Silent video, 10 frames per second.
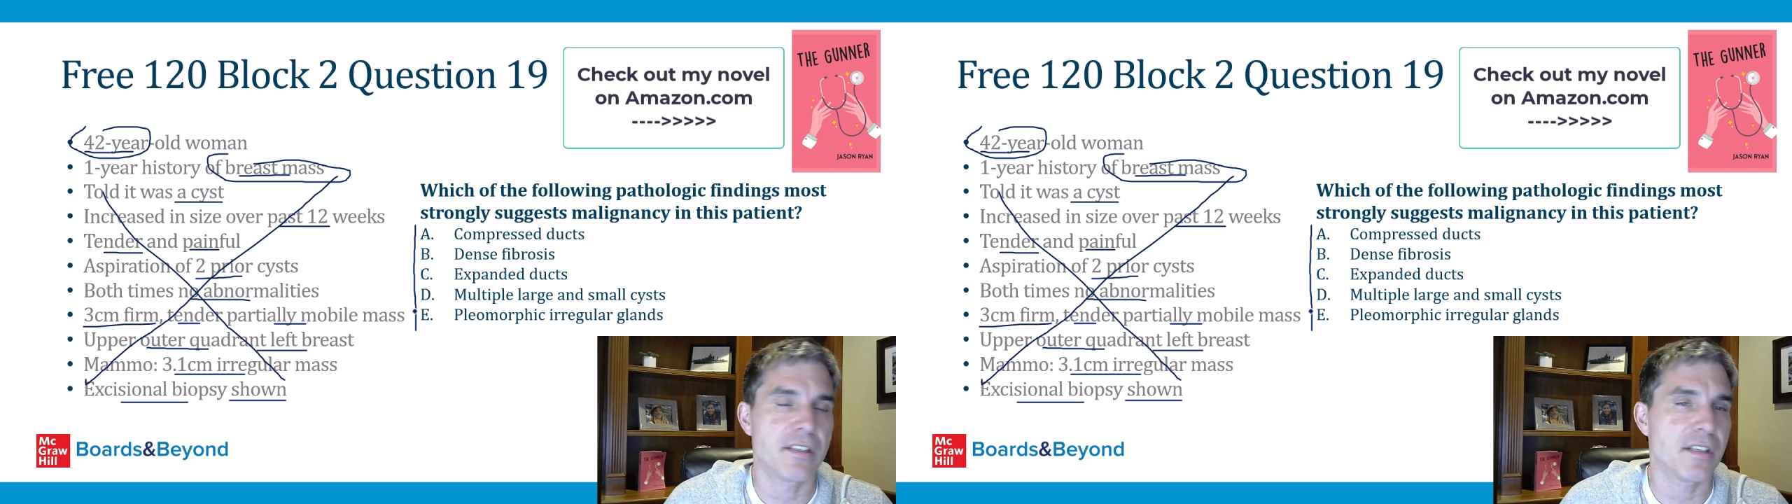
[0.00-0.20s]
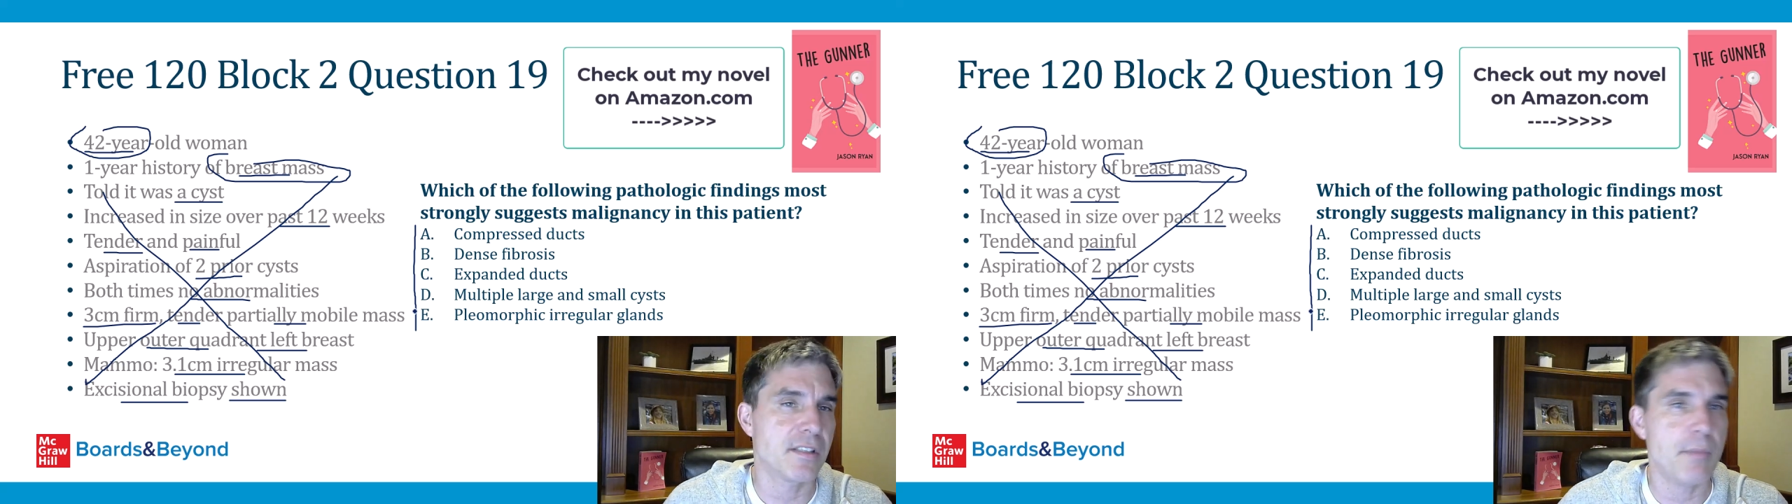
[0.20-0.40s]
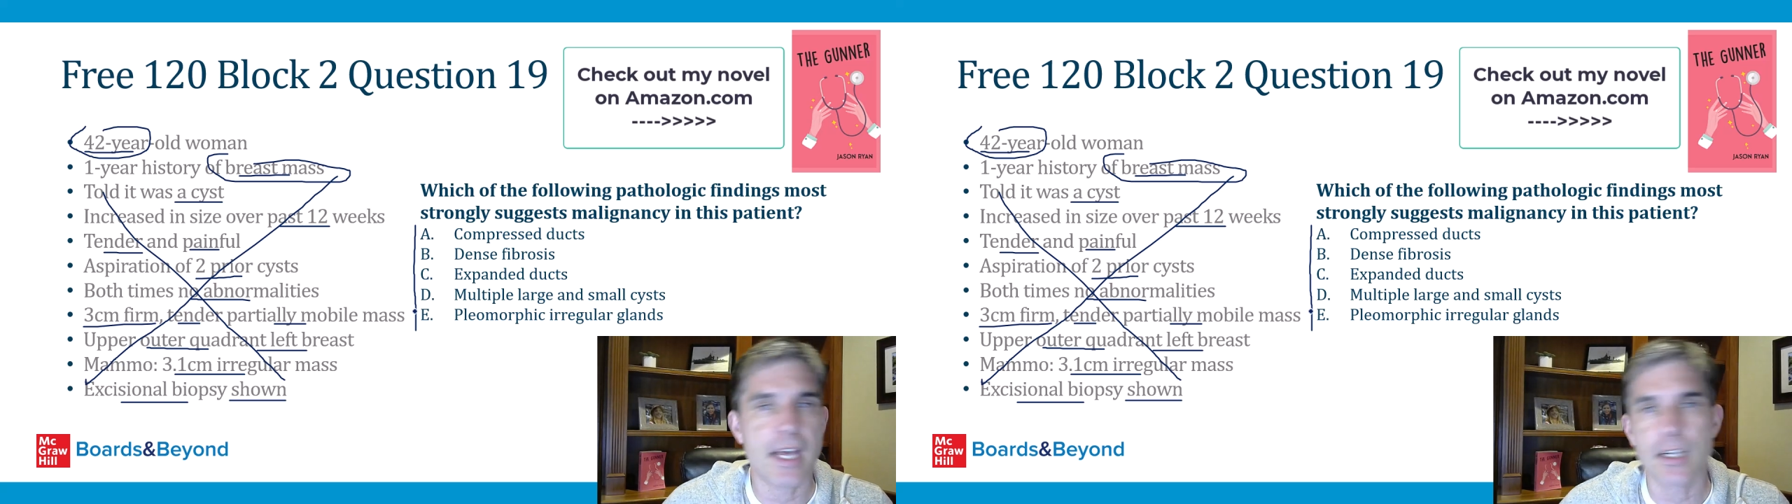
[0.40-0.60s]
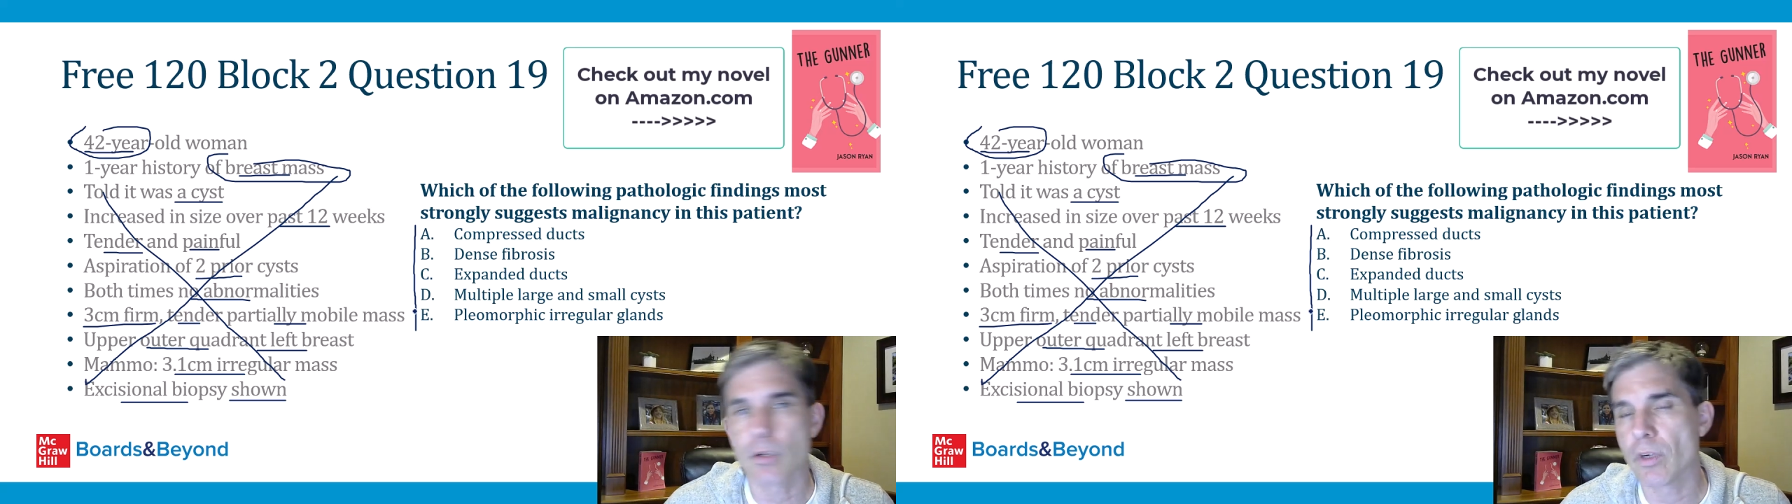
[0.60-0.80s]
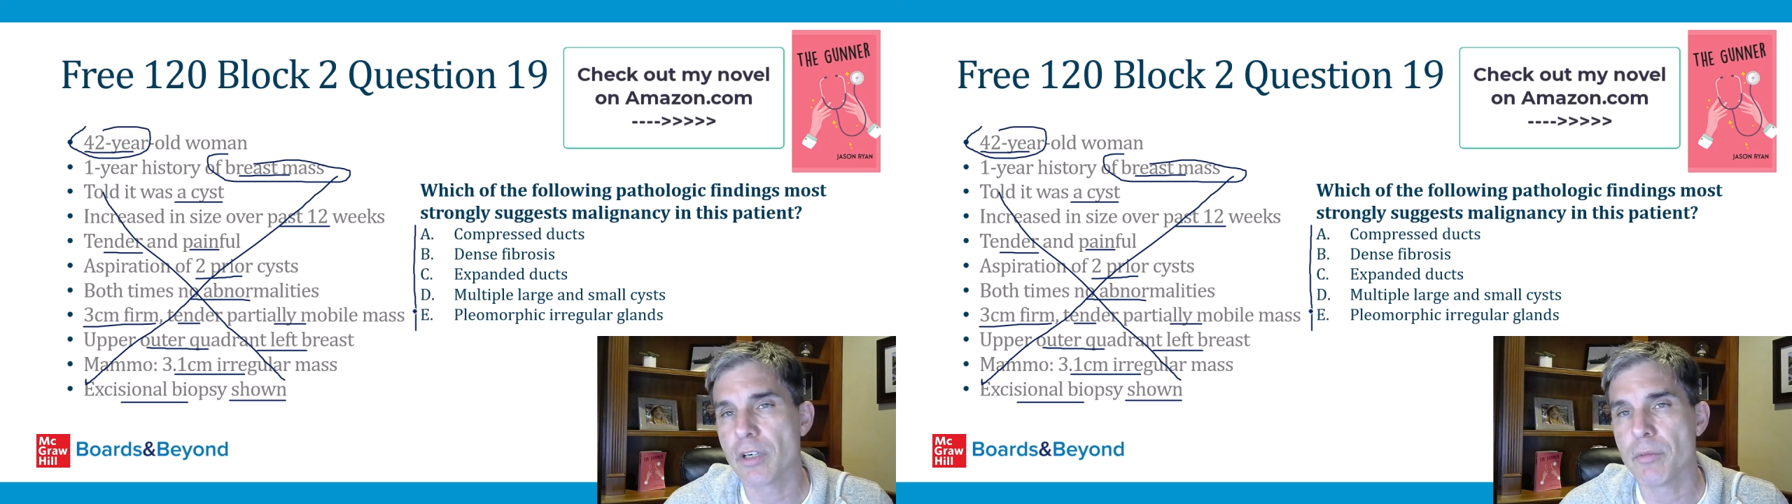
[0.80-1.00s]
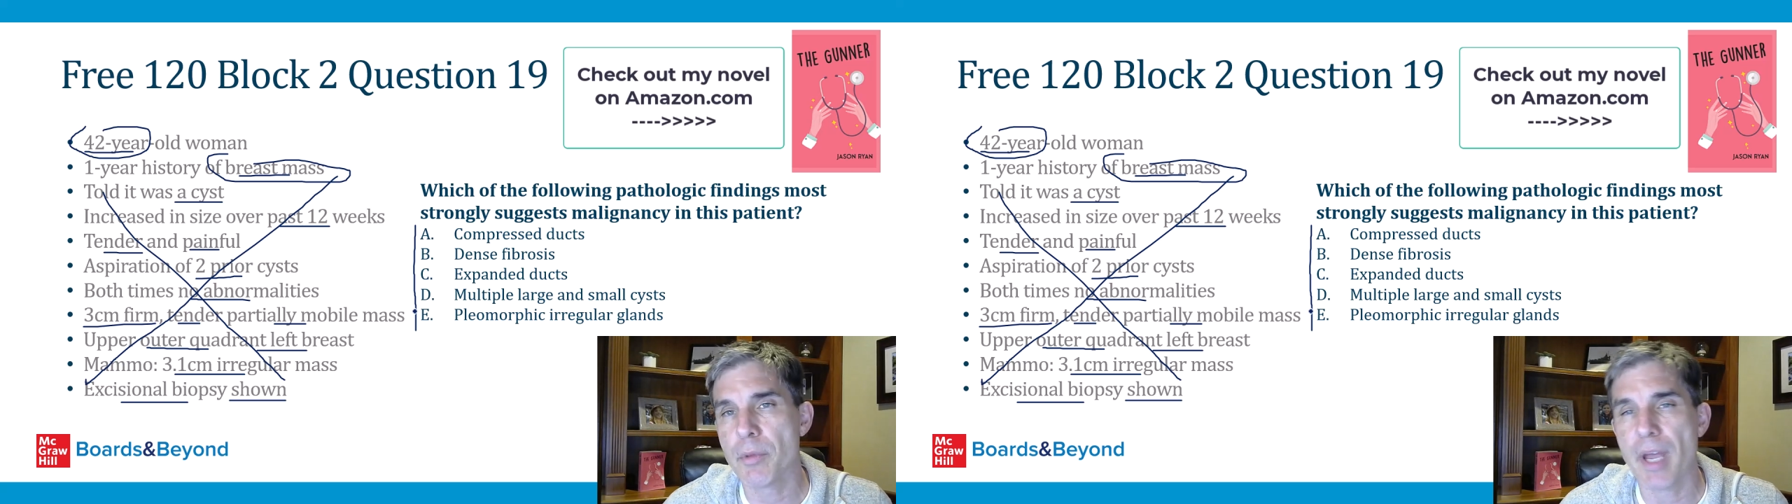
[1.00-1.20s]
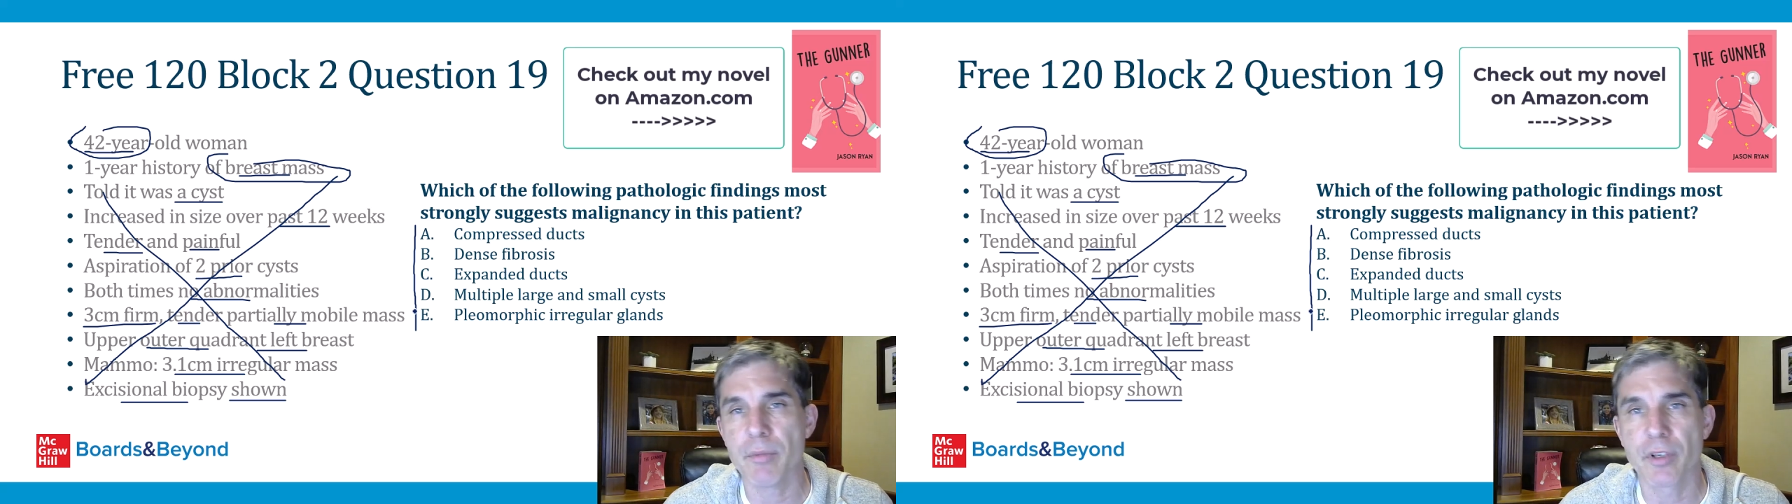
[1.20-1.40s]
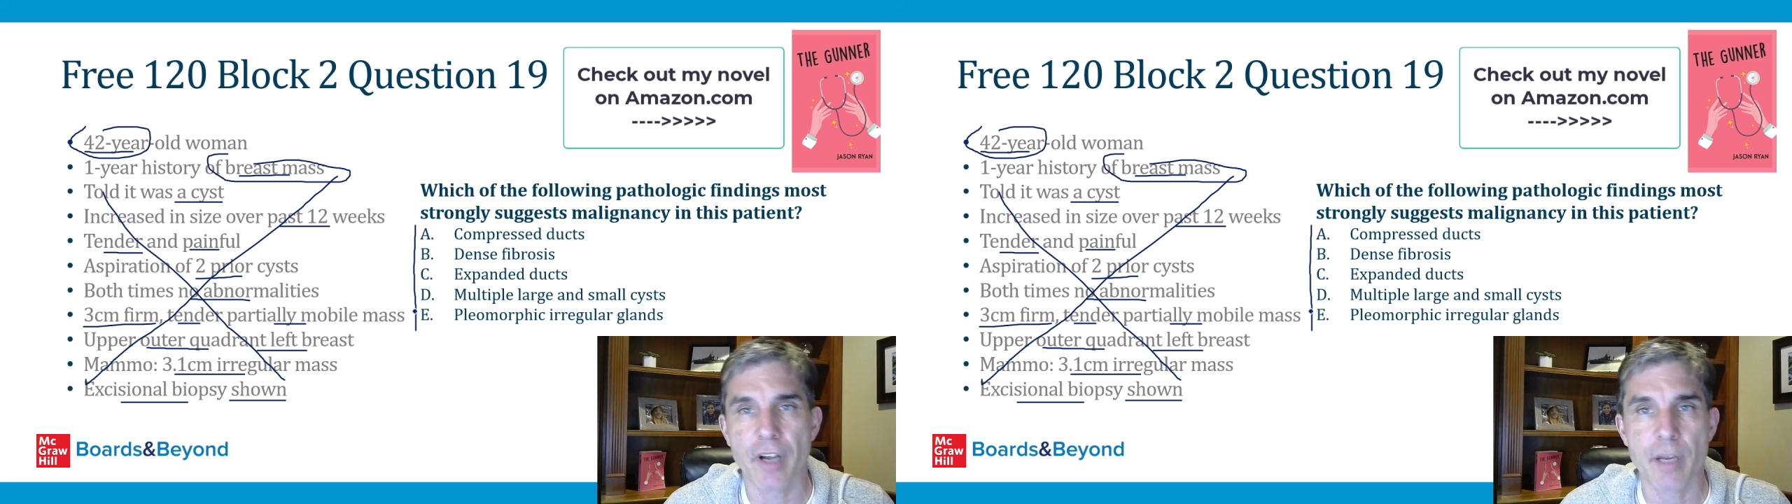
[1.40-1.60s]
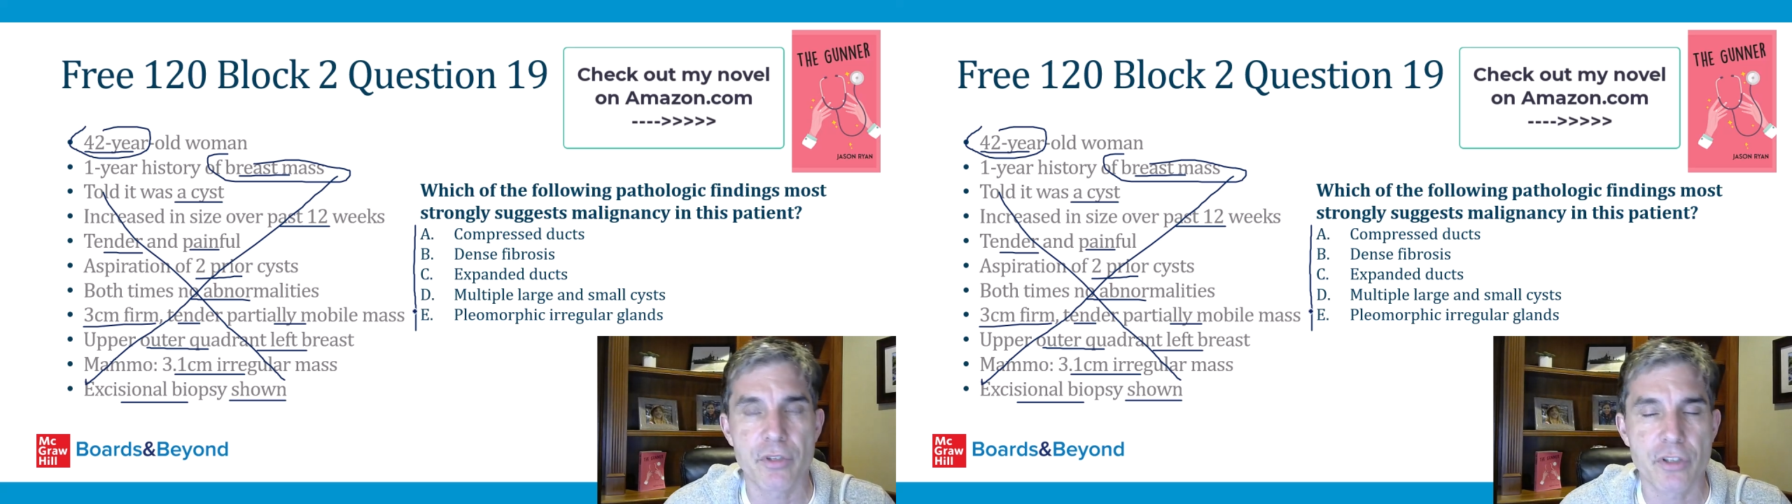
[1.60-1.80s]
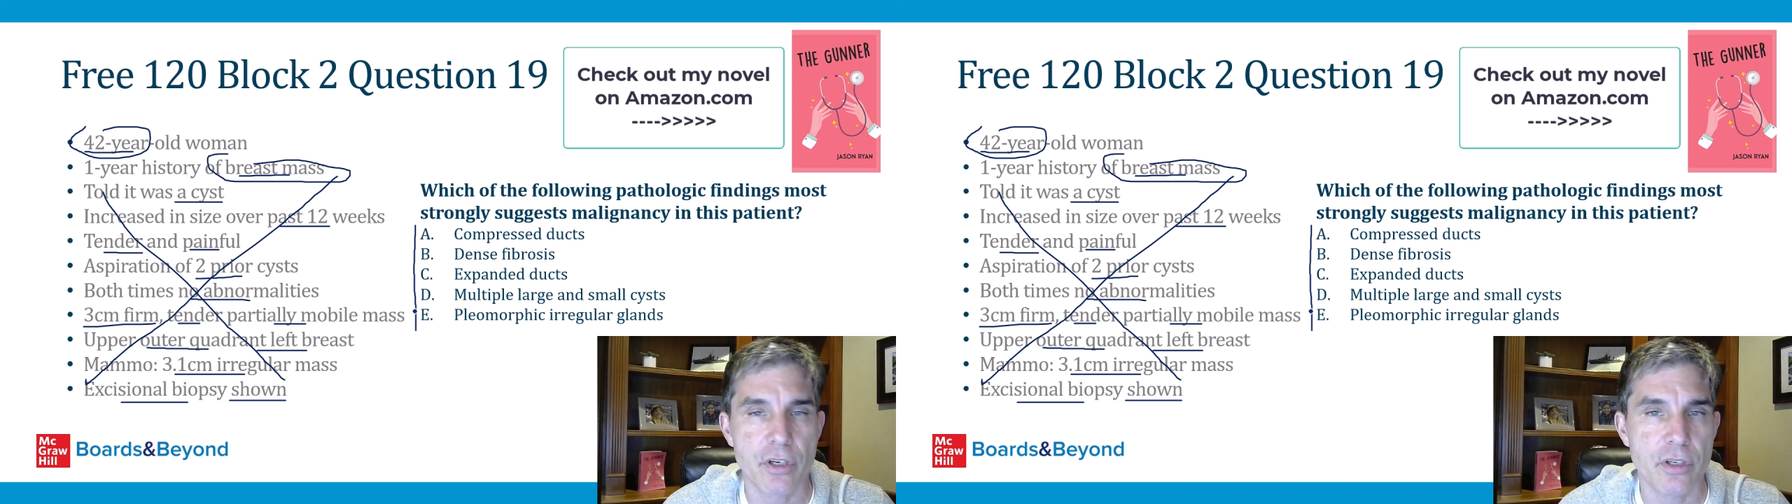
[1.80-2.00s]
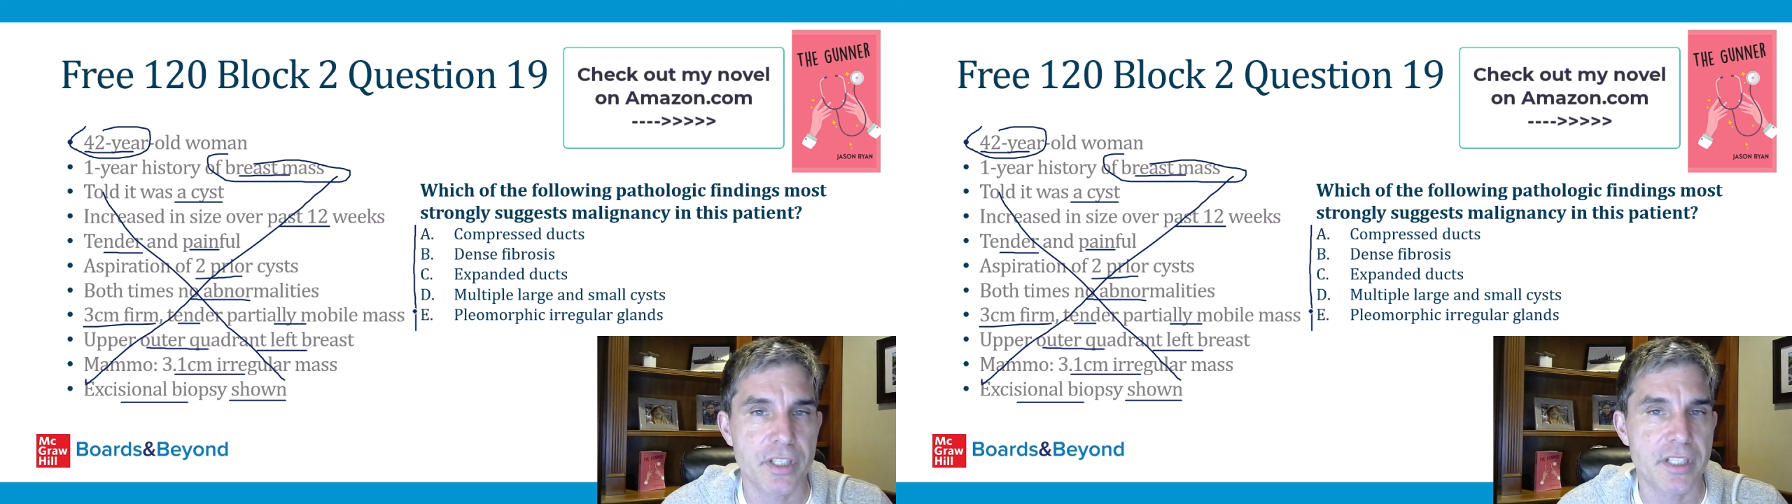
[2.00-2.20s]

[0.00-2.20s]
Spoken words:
It doesn't matter what her mammogram showed.